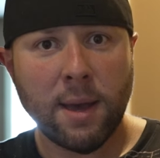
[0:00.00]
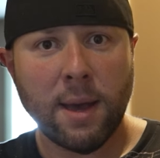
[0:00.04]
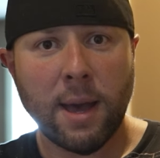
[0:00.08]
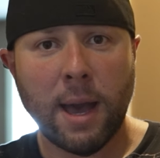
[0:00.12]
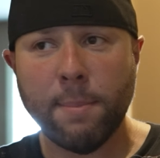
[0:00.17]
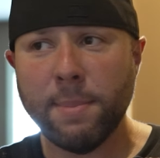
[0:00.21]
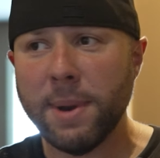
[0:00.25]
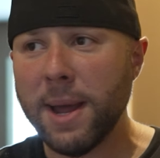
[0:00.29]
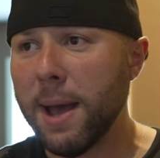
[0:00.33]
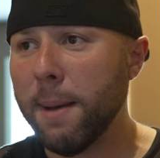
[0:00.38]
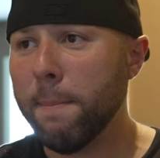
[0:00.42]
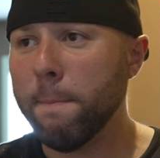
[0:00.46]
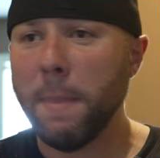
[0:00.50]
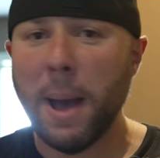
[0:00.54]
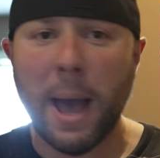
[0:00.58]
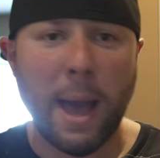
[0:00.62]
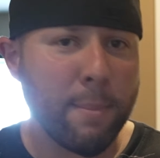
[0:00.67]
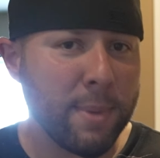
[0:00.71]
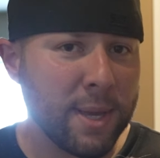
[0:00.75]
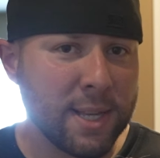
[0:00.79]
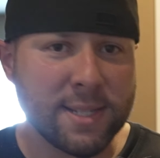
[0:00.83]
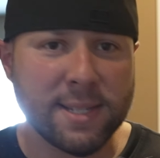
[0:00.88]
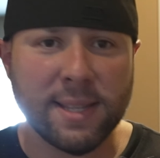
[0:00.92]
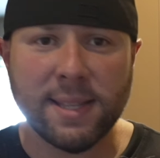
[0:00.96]
I'm not
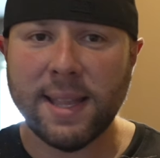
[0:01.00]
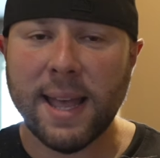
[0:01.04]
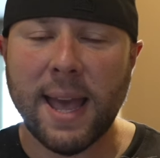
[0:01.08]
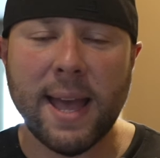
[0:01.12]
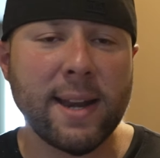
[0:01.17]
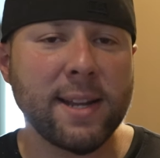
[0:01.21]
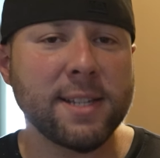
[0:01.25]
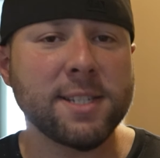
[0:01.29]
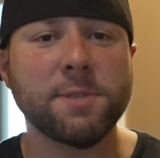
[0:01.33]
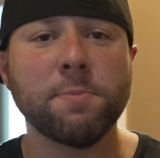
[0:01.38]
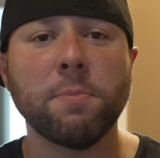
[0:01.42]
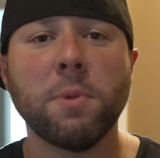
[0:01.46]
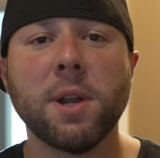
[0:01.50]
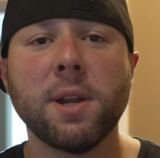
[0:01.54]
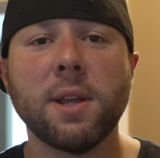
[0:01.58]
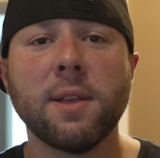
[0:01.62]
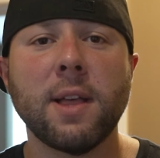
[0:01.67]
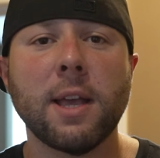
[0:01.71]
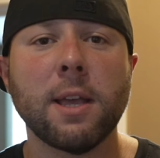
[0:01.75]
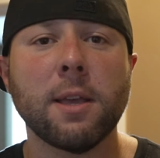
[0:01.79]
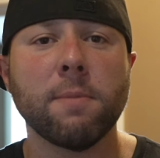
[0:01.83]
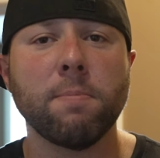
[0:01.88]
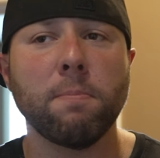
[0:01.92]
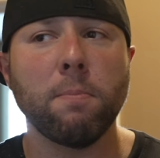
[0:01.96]
mommy's and daddy's money
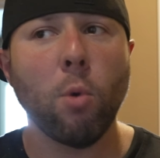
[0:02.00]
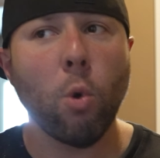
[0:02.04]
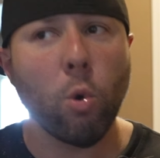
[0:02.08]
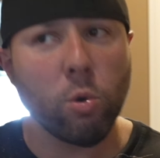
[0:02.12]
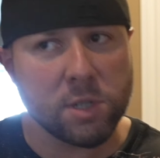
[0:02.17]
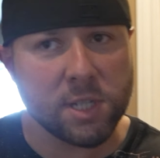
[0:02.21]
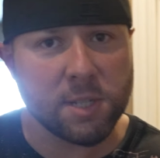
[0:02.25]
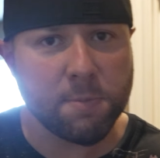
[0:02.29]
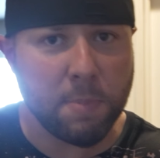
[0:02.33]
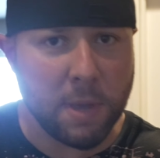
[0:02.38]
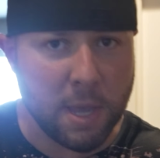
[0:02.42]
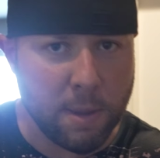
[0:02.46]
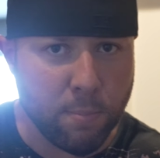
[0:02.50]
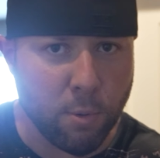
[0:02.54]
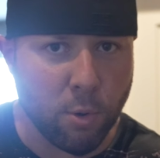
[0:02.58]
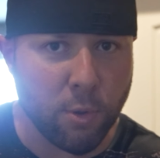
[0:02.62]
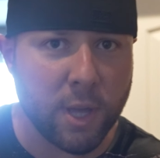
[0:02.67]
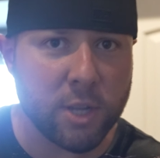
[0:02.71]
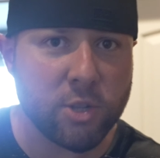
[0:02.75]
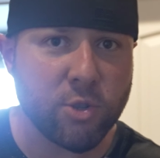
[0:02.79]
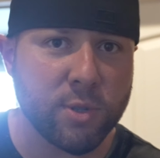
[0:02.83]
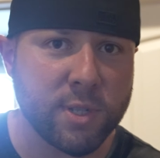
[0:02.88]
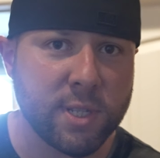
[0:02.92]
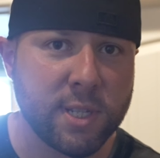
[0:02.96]
like most people
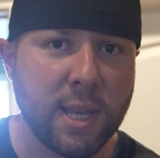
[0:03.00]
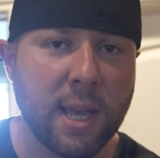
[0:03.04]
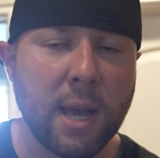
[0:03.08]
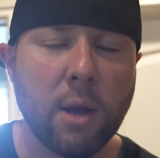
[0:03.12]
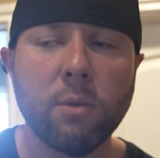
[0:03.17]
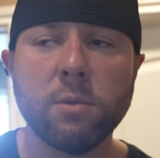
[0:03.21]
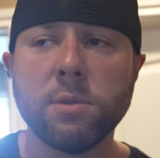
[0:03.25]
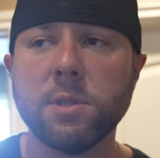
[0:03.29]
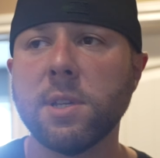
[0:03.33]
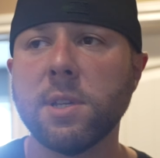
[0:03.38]
that you see out in